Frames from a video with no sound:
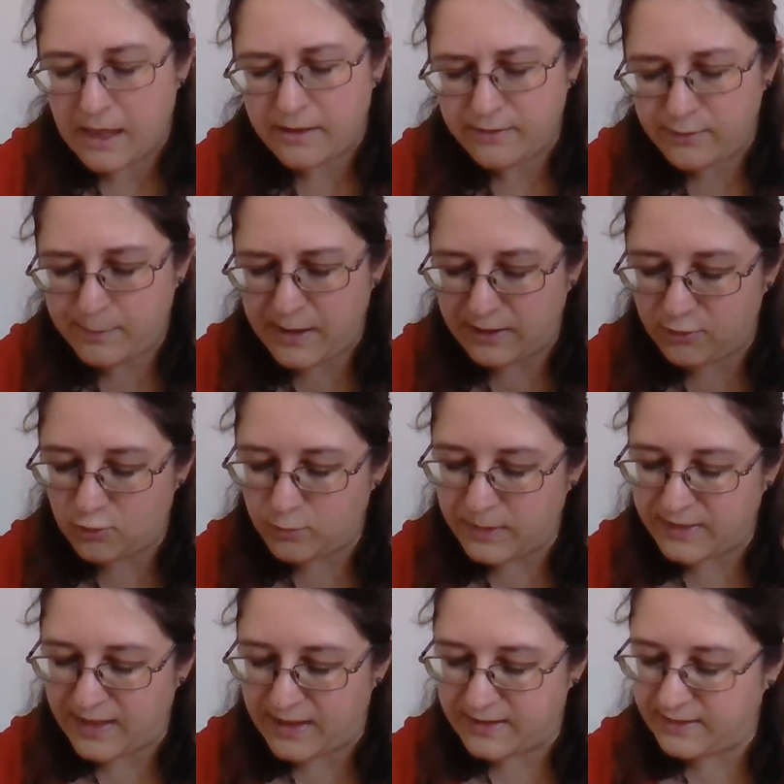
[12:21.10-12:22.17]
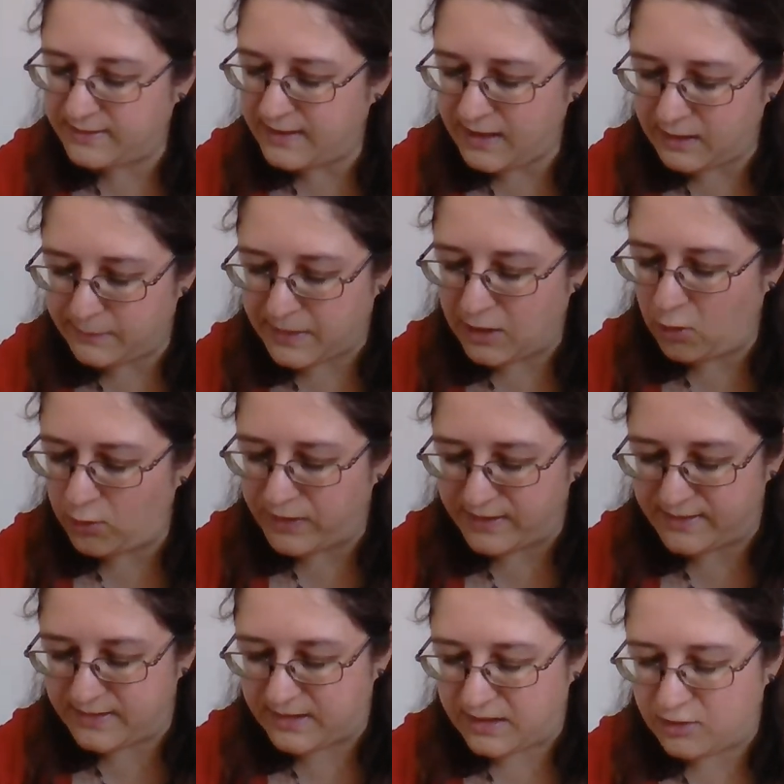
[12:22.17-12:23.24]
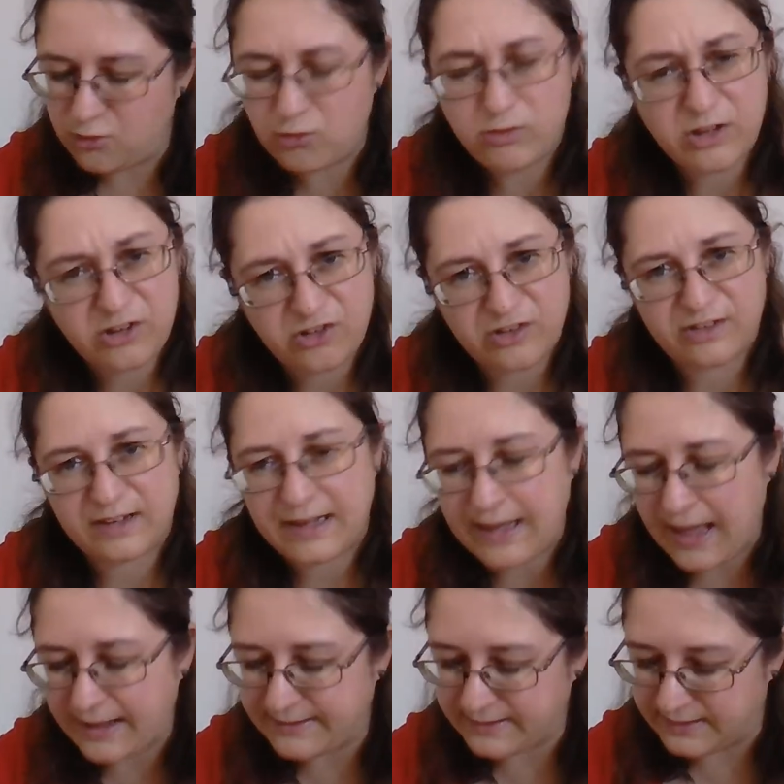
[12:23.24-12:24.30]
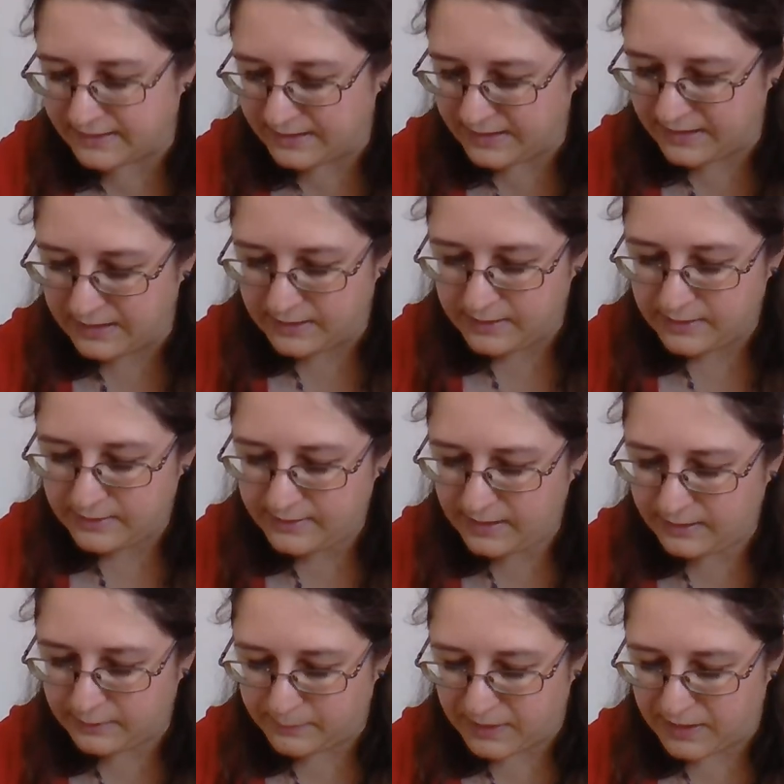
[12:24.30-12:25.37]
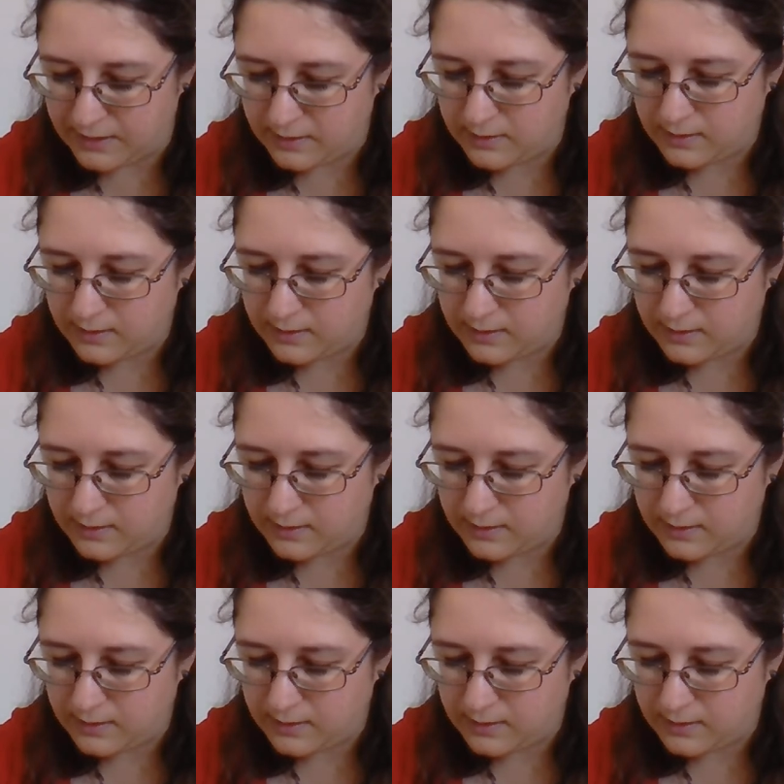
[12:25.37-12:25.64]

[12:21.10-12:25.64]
Speak to me, then, and tell me, honestly, judiciously, candidly, tell me,